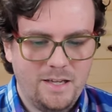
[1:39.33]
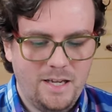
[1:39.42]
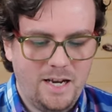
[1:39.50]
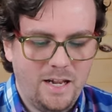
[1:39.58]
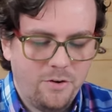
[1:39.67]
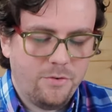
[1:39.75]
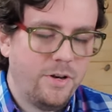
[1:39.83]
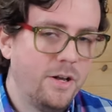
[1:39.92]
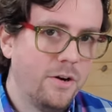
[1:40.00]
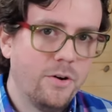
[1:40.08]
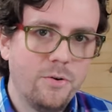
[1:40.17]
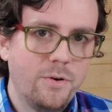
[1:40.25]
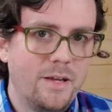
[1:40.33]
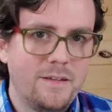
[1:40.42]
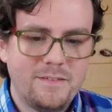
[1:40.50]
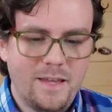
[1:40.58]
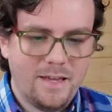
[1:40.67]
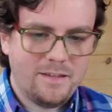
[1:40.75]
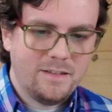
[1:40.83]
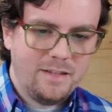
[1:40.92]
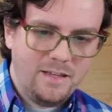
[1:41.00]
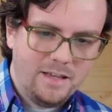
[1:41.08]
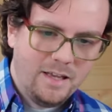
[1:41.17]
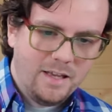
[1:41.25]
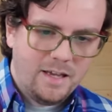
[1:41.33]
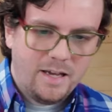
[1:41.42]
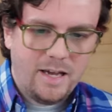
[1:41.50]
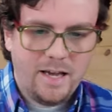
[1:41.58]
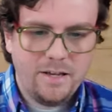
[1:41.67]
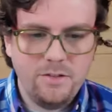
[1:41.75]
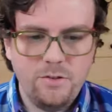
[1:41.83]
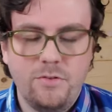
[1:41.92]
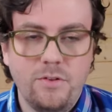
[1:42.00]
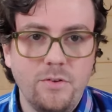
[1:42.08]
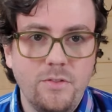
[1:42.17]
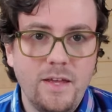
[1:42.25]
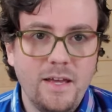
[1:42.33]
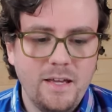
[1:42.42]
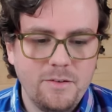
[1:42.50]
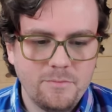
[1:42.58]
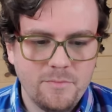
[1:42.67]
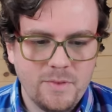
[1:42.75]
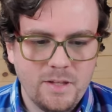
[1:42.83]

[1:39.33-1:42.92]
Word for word: And I don't know exactly how you do that,